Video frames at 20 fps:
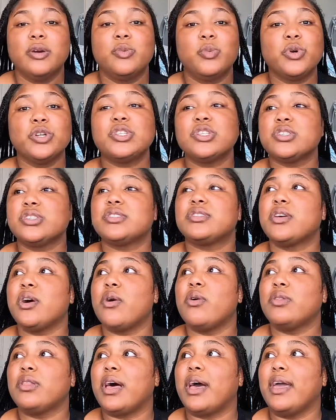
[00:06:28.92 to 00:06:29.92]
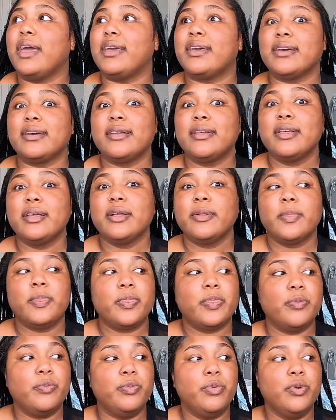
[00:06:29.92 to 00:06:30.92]
we're just so like
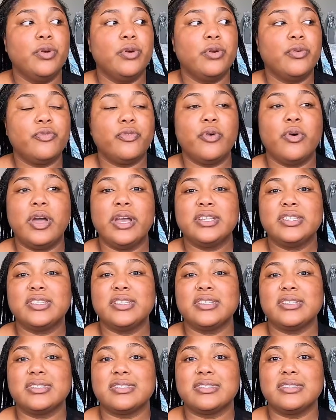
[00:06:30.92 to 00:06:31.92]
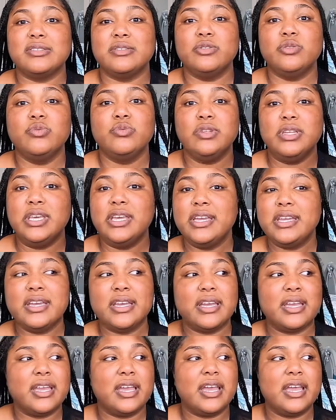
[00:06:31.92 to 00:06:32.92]
beautiful and just unique
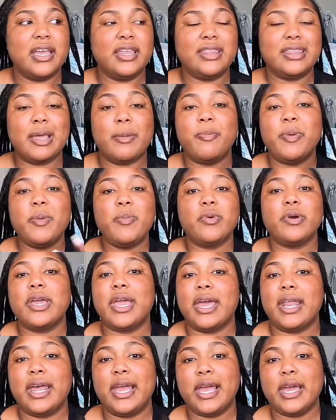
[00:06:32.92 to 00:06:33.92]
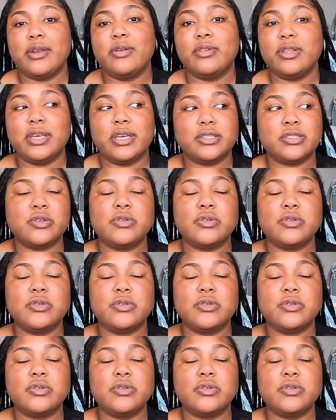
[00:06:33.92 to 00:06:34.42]
that people can't handle it.